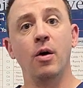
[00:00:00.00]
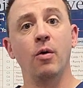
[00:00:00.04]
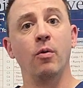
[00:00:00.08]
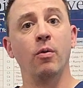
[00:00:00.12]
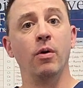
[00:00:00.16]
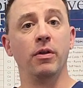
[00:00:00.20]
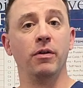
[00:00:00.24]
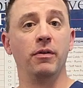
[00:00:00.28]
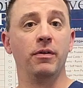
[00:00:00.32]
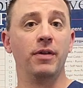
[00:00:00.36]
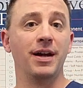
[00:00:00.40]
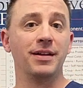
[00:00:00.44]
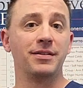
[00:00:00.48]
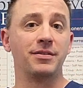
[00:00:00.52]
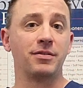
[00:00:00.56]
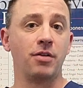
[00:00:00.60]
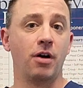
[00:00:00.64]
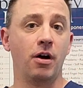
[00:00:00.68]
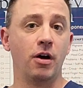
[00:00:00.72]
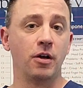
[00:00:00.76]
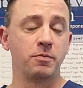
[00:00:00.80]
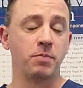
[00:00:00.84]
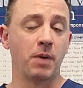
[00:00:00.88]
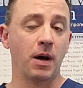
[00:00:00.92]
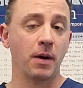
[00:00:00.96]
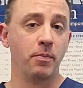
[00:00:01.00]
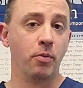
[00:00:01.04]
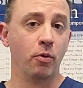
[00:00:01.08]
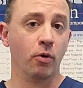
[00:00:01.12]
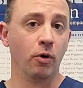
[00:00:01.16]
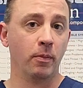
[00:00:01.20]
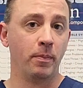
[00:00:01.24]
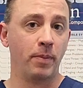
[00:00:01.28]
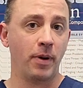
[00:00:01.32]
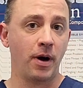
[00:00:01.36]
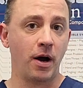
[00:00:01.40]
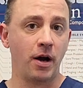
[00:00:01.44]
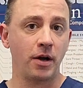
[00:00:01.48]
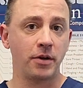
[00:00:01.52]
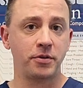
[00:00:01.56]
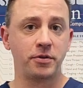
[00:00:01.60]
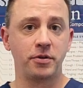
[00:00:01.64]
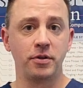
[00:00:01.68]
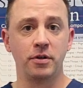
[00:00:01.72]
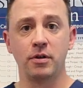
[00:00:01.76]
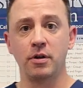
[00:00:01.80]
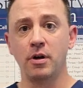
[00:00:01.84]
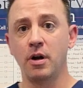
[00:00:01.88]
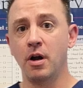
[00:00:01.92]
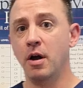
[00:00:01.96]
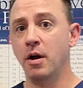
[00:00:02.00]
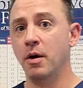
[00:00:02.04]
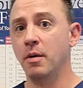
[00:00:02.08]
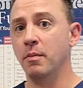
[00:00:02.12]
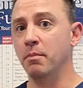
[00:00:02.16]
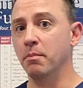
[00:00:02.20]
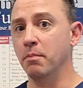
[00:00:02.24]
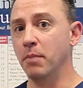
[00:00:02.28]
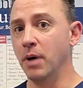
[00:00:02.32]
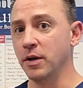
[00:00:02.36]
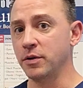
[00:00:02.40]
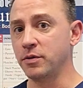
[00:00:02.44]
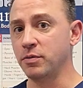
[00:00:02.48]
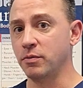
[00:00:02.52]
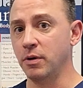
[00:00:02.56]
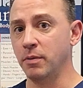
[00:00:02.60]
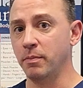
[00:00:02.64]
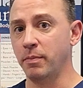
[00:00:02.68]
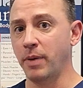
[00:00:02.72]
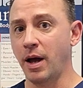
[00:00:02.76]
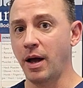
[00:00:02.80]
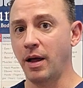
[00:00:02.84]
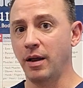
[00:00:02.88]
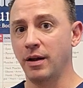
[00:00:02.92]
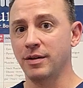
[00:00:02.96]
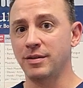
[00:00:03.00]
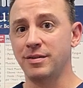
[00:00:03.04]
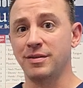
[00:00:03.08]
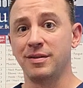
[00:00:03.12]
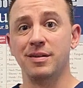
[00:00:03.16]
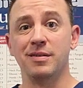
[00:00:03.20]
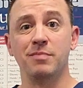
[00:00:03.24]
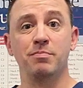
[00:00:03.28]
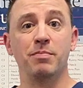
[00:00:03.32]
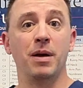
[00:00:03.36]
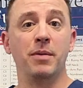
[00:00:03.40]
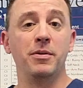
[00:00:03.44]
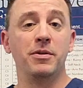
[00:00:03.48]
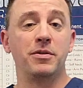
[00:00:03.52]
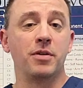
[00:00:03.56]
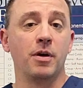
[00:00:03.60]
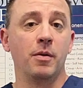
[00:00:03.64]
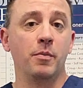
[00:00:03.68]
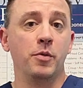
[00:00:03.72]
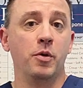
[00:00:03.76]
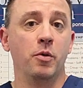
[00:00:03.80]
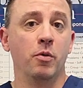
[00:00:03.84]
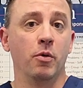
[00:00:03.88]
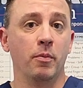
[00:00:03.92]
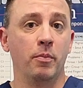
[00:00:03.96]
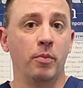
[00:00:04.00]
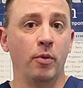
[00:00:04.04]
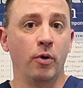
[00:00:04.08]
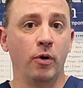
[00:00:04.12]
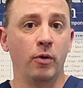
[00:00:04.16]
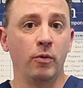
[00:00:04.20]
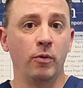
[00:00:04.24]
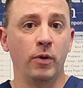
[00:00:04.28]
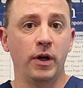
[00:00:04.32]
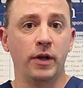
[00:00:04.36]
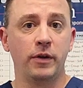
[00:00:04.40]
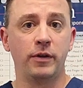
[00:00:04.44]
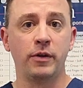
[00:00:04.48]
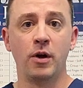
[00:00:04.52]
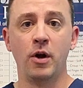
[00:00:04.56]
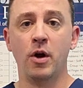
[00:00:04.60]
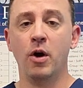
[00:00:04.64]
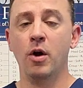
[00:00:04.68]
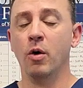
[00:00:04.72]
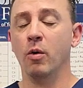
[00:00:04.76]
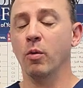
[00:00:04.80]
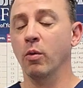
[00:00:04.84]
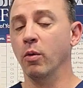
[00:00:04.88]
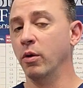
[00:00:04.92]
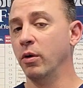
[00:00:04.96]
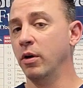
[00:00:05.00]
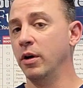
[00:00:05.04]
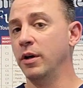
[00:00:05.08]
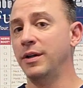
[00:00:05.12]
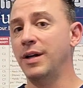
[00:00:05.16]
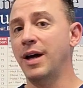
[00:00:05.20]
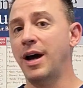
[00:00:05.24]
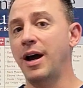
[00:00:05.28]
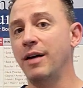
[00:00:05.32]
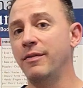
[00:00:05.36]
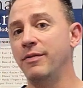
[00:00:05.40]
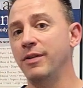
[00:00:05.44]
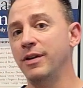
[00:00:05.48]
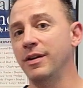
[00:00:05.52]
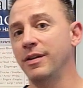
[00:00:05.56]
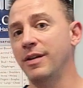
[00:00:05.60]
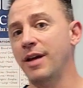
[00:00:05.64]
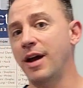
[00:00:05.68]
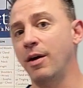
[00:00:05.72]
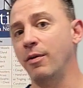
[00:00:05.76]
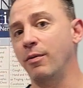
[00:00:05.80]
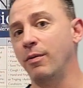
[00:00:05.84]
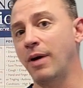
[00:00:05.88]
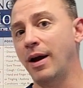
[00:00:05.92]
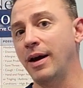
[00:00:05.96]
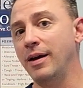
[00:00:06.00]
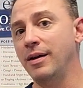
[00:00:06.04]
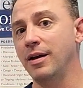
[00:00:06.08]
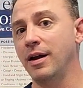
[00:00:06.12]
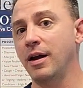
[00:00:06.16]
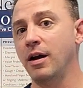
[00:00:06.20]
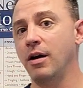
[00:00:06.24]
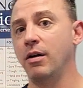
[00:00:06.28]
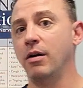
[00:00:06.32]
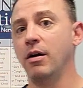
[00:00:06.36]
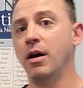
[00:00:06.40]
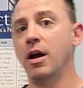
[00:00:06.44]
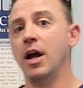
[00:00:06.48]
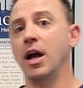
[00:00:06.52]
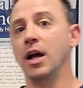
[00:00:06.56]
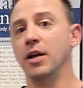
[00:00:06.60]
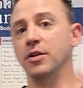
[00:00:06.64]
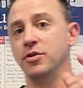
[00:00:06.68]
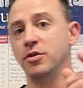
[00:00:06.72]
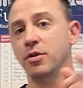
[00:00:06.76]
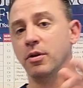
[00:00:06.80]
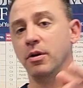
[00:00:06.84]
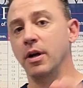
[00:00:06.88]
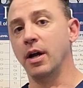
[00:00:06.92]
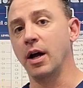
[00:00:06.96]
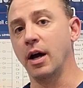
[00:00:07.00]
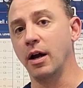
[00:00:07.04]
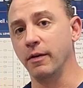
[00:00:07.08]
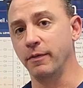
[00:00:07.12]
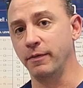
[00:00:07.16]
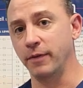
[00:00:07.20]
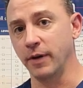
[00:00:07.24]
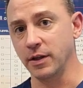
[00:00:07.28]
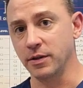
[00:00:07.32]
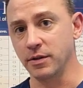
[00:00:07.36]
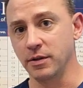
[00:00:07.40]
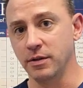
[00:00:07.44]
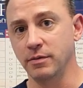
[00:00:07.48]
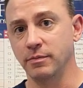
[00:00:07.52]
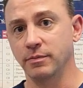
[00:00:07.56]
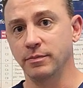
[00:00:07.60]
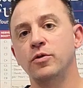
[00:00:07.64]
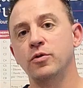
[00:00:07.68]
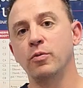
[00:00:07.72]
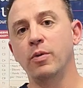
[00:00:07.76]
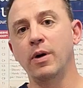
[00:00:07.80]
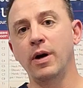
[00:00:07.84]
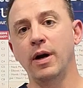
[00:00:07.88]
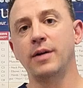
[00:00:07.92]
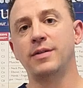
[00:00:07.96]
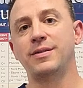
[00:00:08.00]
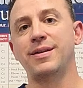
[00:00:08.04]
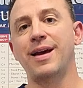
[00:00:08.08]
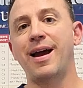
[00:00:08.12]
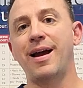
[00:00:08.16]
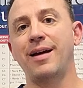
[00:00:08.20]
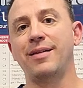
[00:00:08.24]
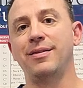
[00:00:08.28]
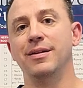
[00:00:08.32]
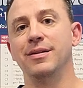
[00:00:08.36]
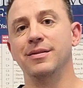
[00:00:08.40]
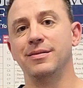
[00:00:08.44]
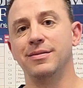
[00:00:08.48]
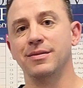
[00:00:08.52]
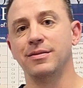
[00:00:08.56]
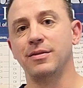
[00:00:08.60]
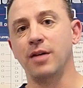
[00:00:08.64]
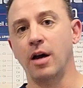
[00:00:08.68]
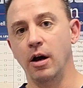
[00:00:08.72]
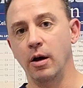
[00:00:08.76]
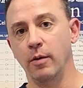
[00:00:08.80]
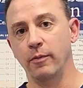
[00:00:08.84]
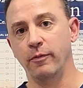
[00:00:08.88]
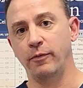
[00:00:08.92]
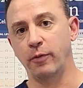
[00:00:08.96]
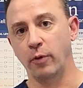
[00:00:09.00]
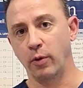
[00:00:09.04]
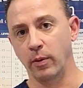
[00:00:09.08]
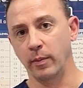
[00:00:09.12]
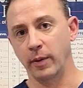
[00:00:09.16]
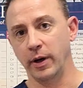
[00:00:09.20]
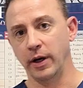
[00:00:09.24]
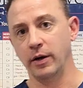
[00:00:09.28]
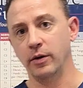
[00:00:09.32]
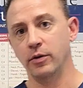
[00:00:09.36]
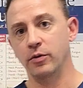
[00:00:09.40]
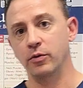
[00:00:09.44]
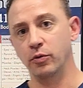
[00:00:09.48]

Whether that's caused by poor posture, muscle imbalance, maybe something you were born with, we're going to dive into that right now and show you how to fix it. So where exactly is this hump forming?